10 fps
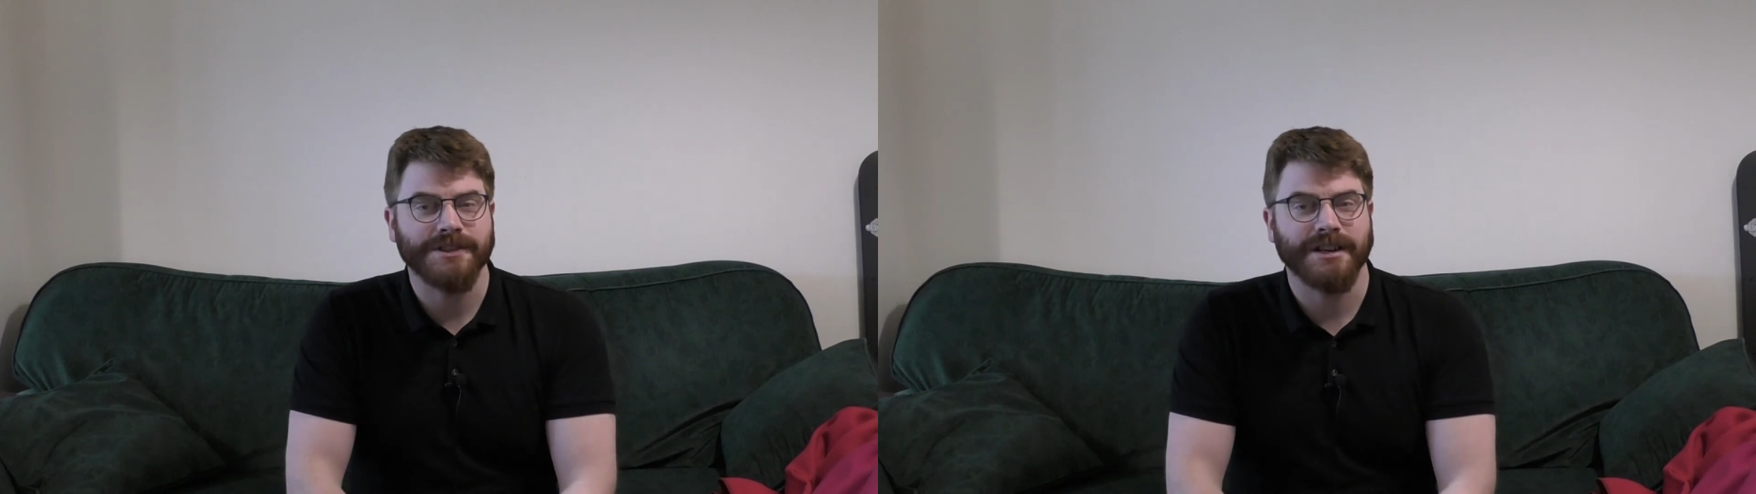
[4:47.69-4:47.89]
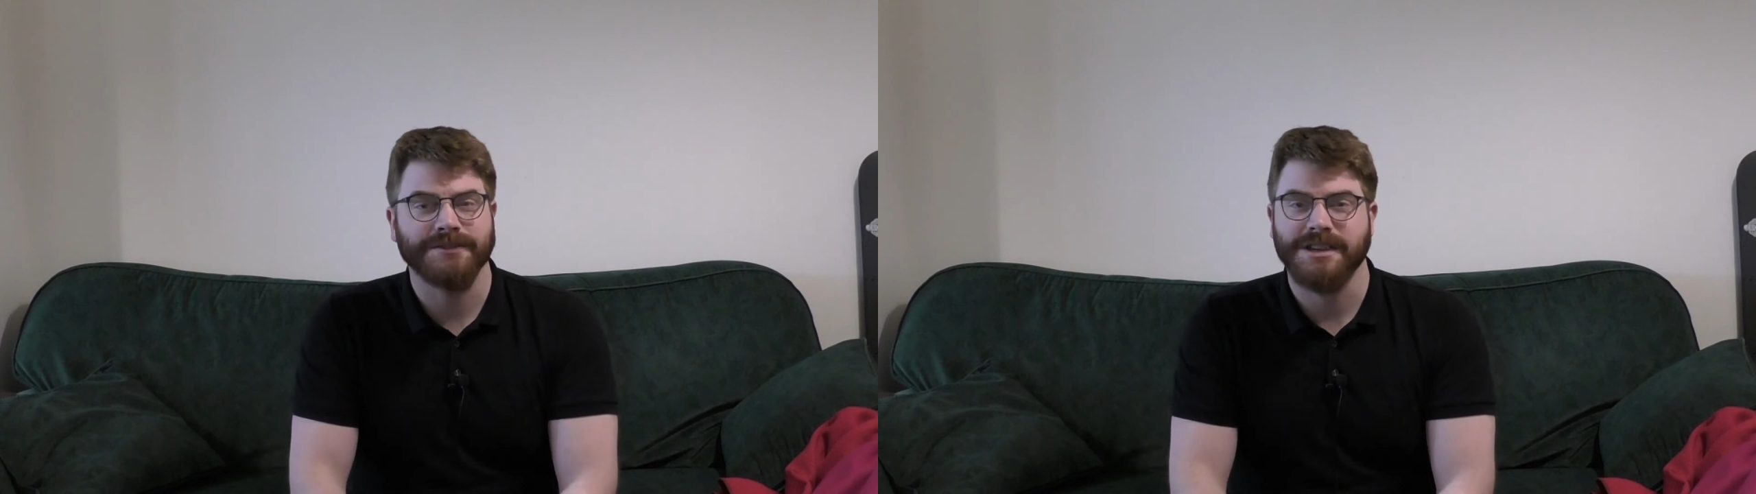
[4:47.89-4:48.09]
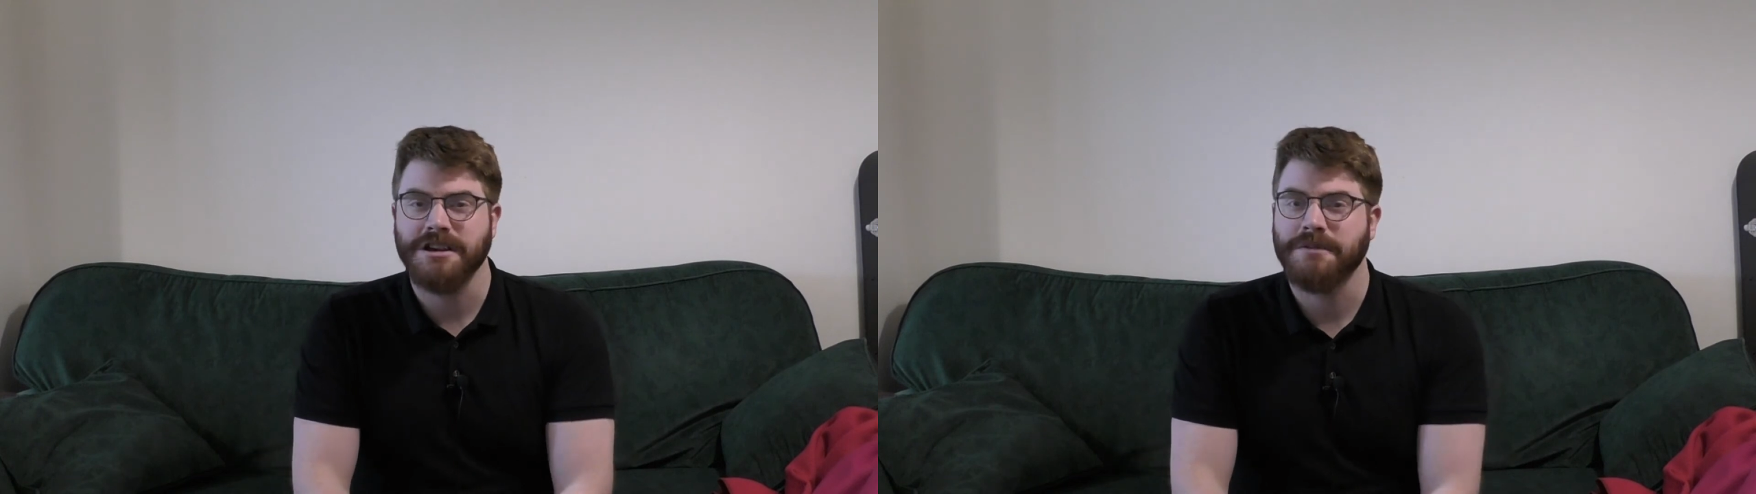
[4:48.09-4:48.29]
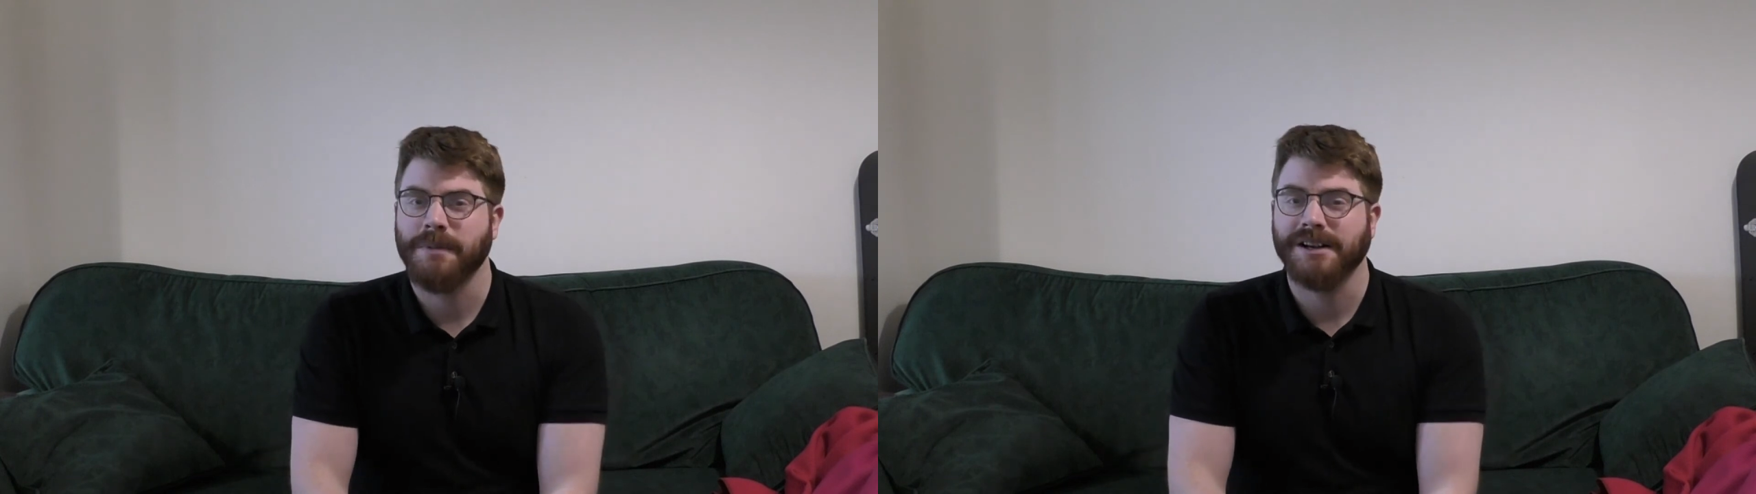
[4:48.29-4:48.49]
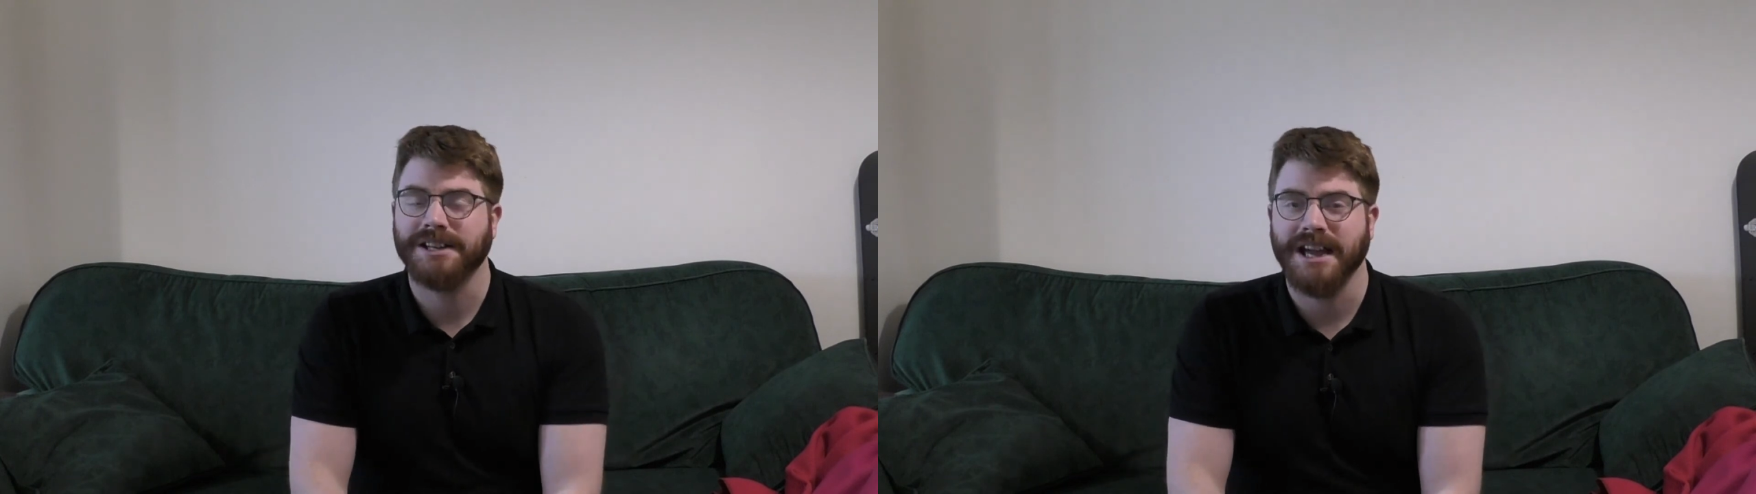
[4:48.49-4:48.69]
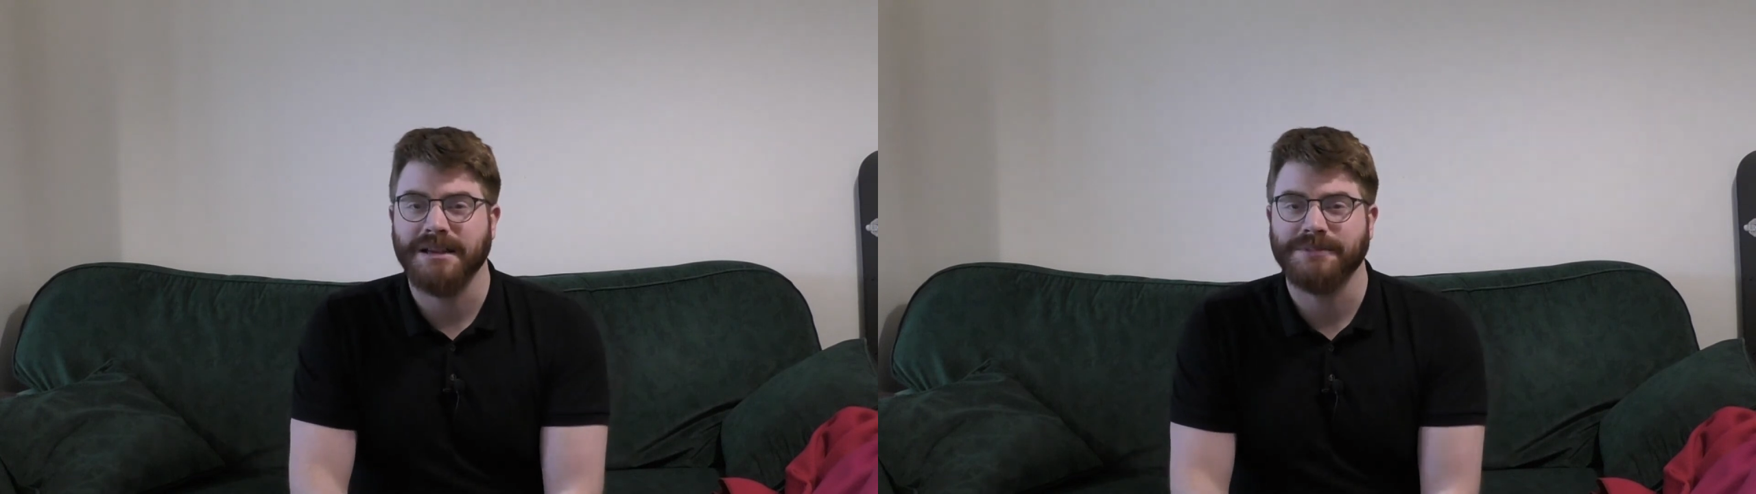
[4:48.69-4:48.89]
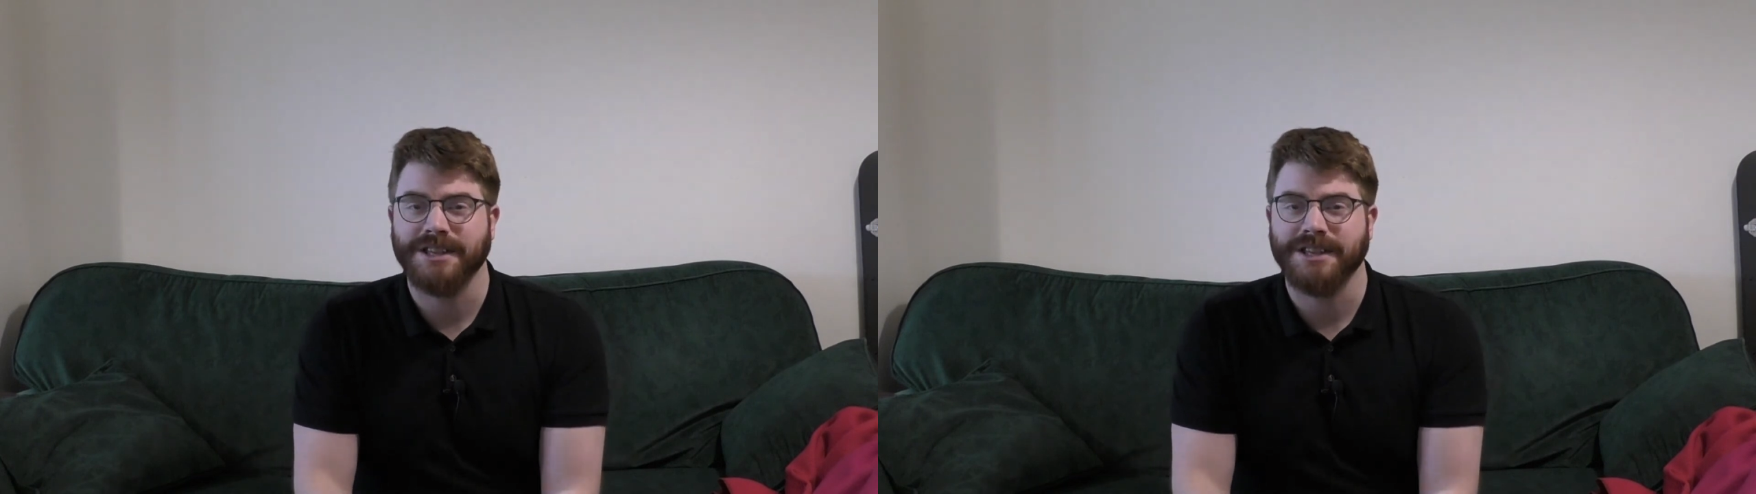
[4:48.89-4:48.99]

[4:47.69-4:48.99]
I'd love to hear about games